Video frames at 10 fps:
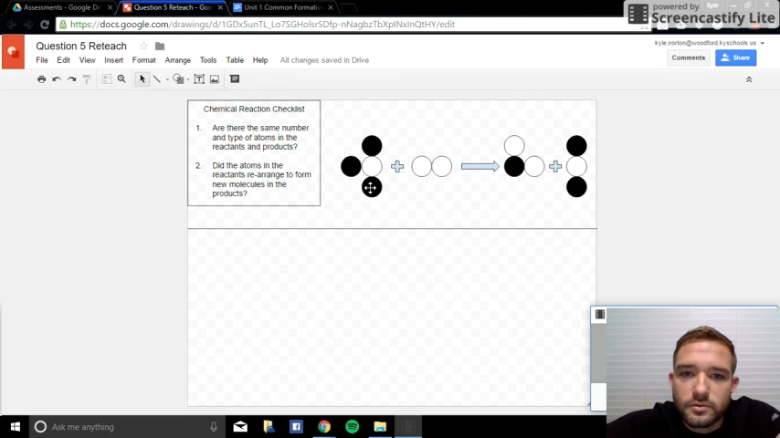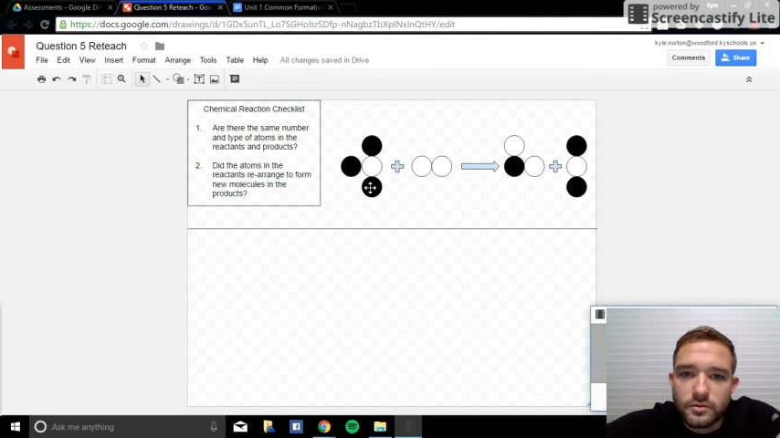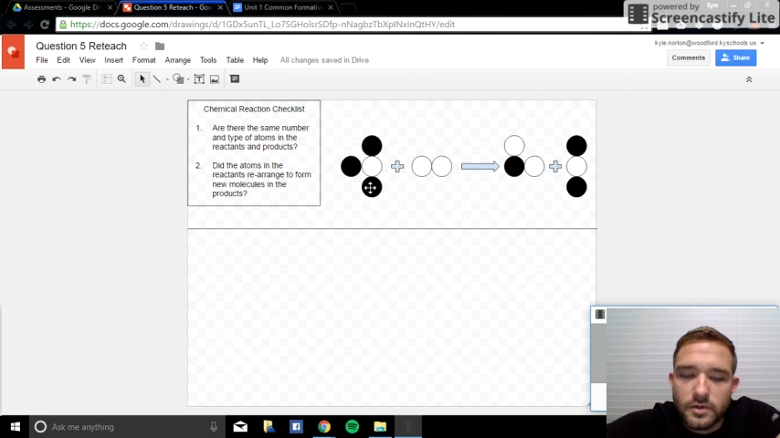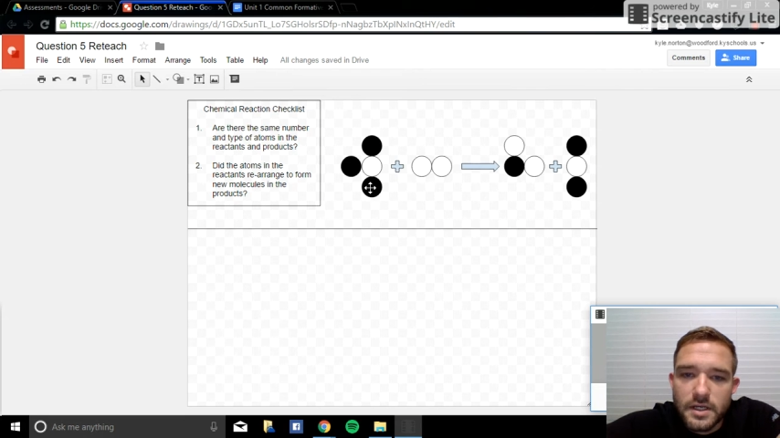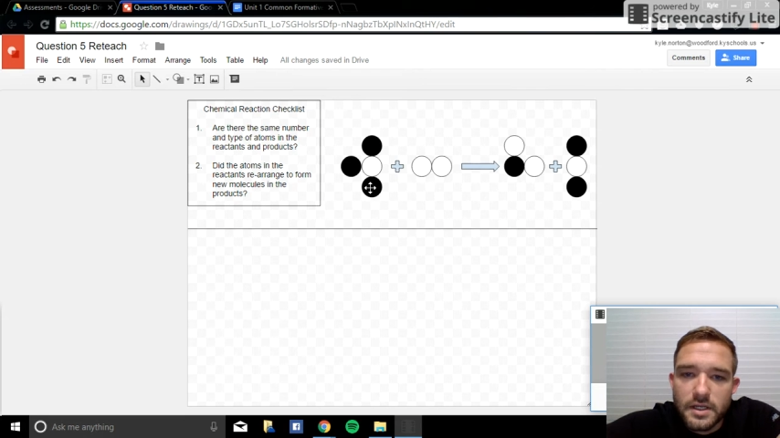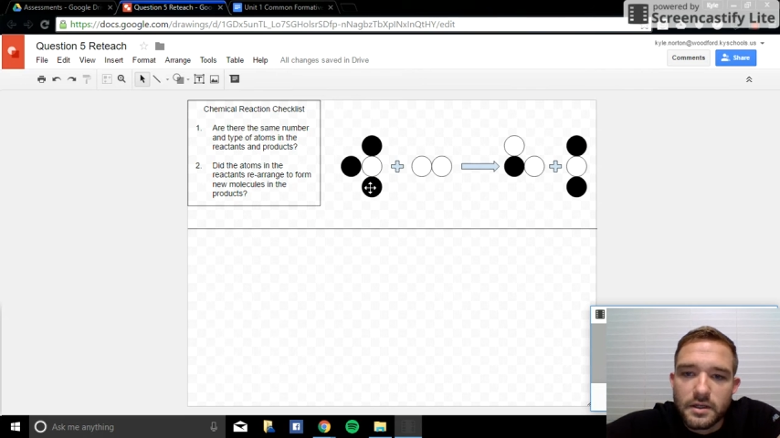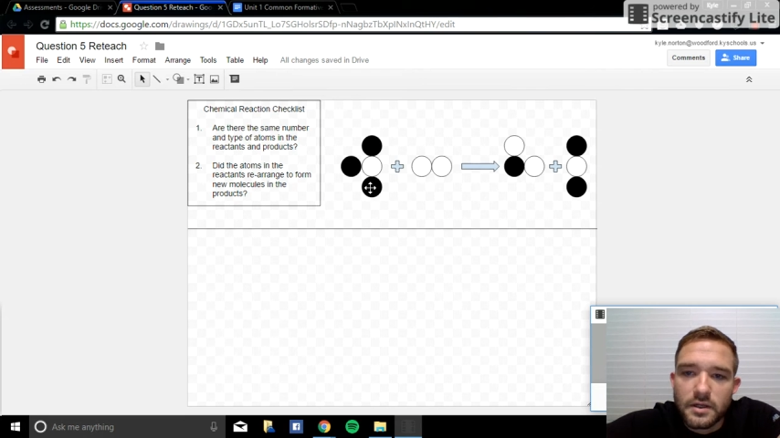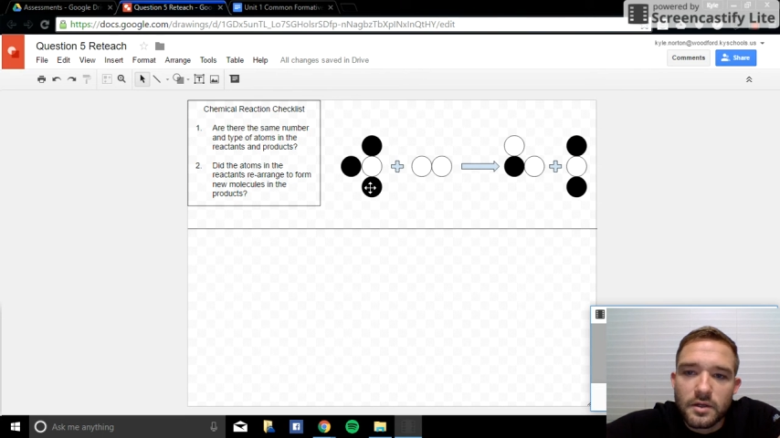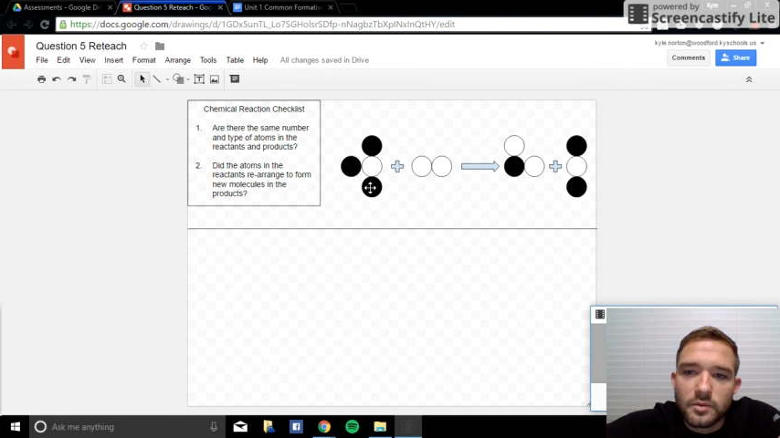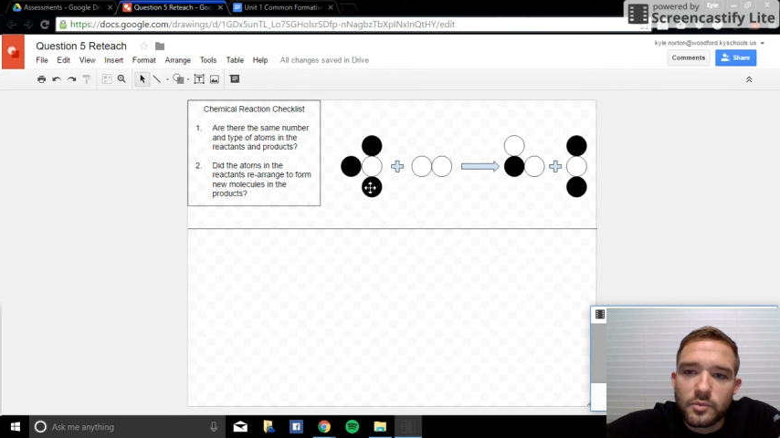3
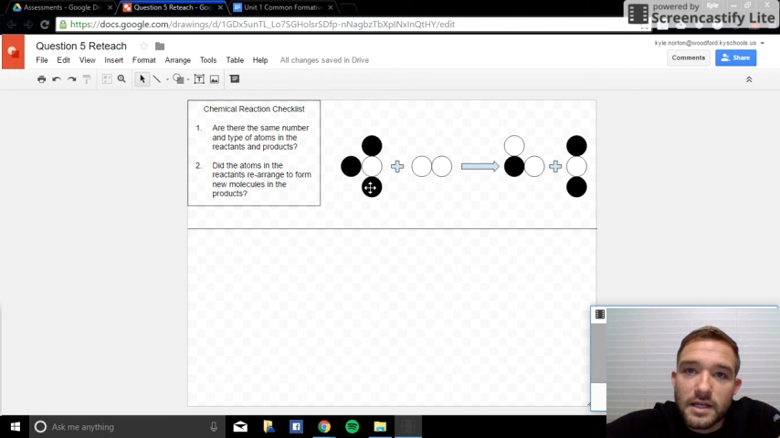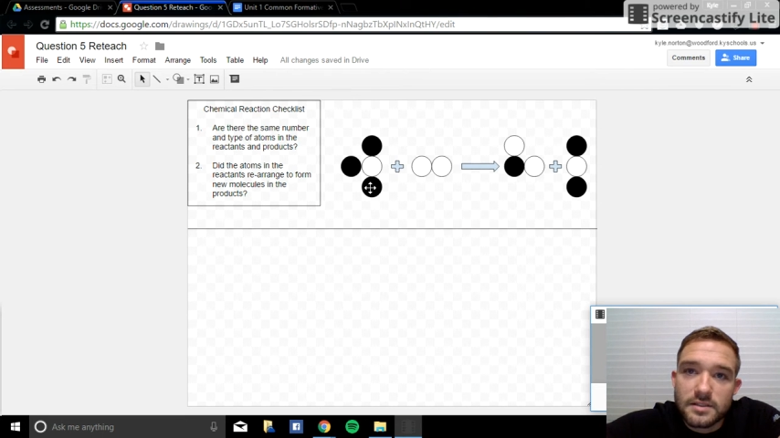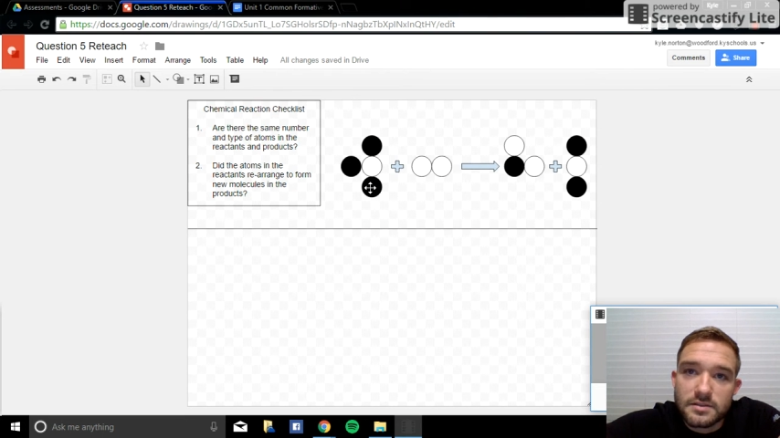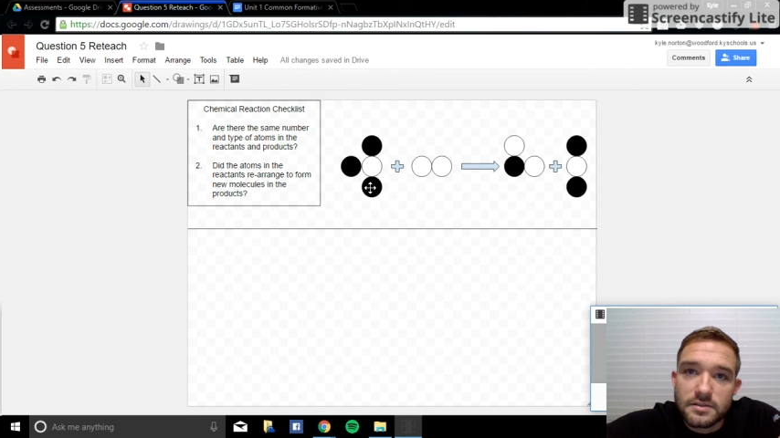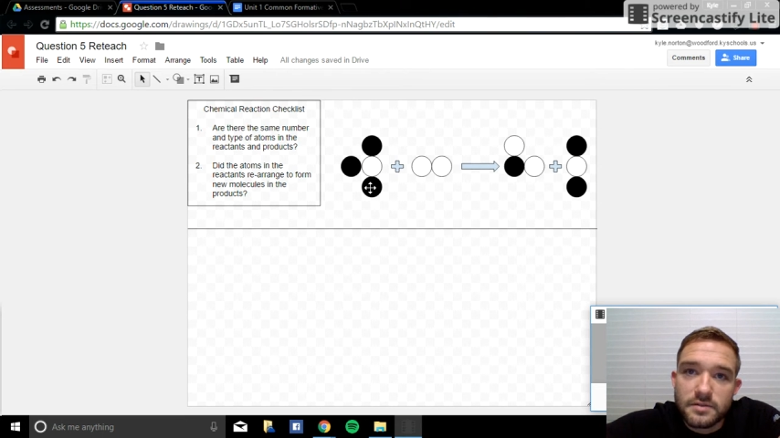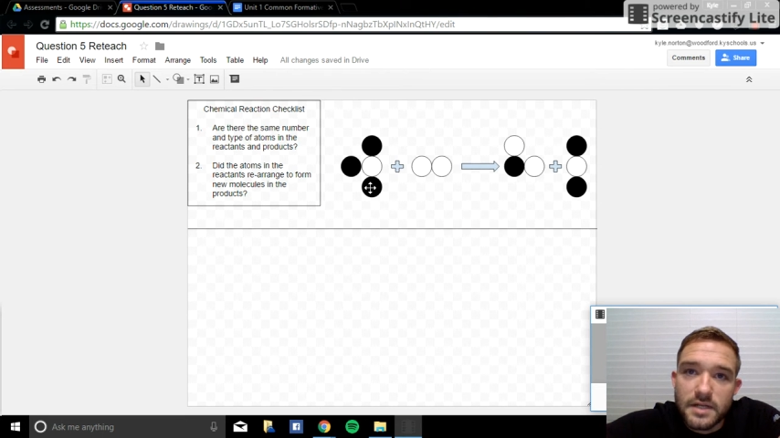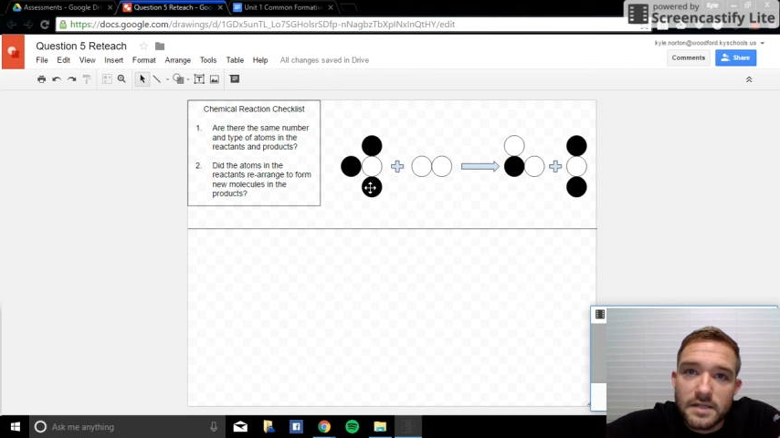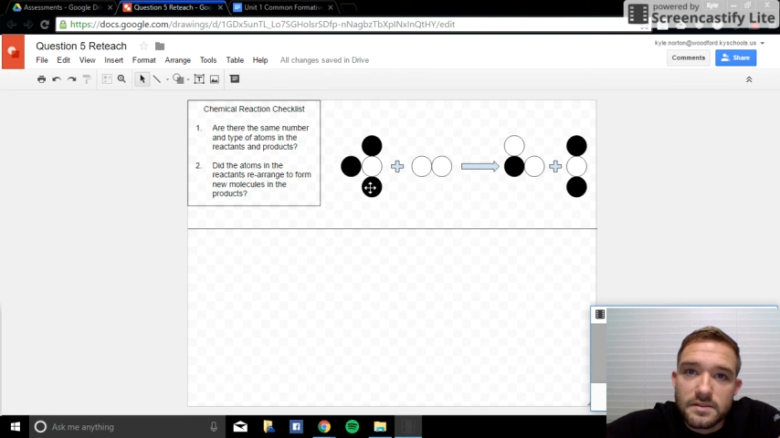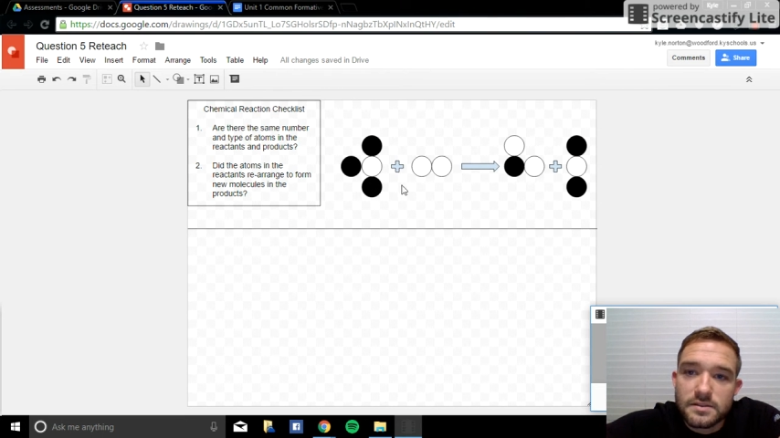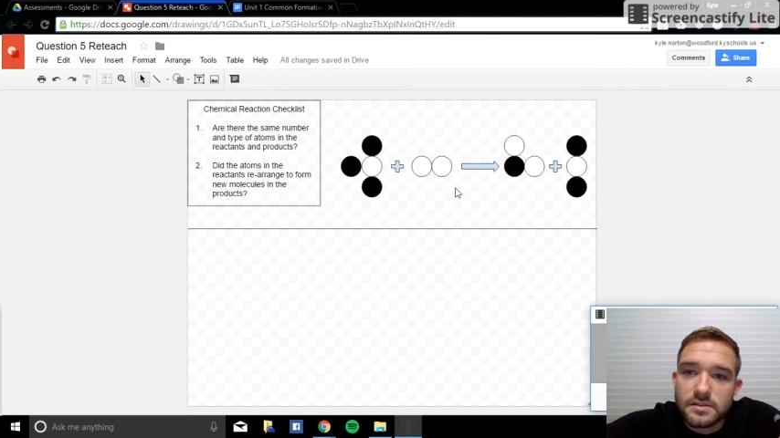blacks in the
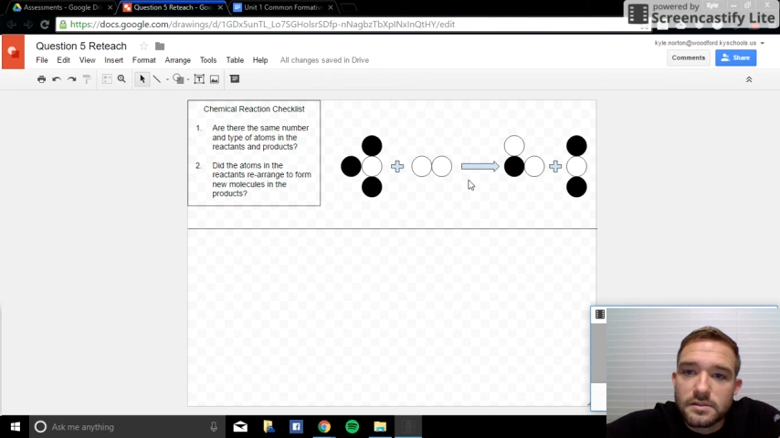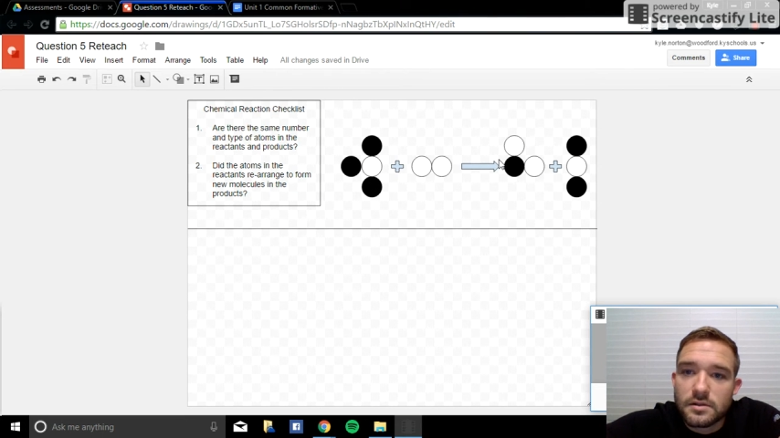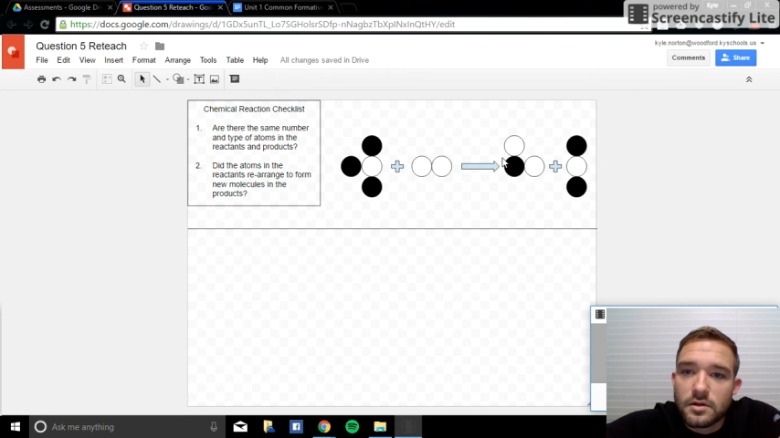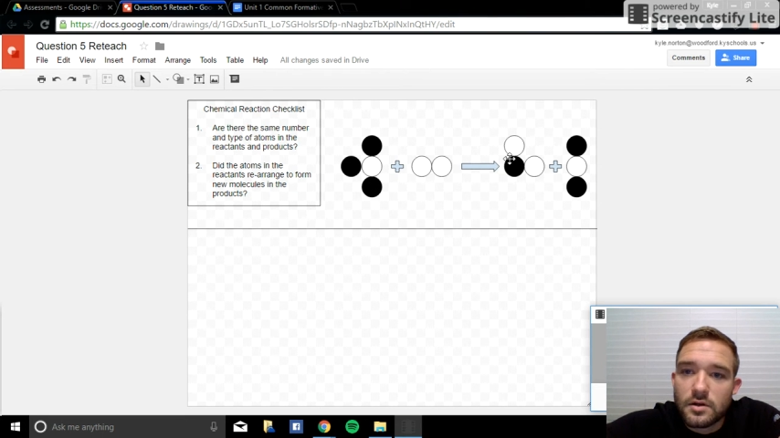reactants.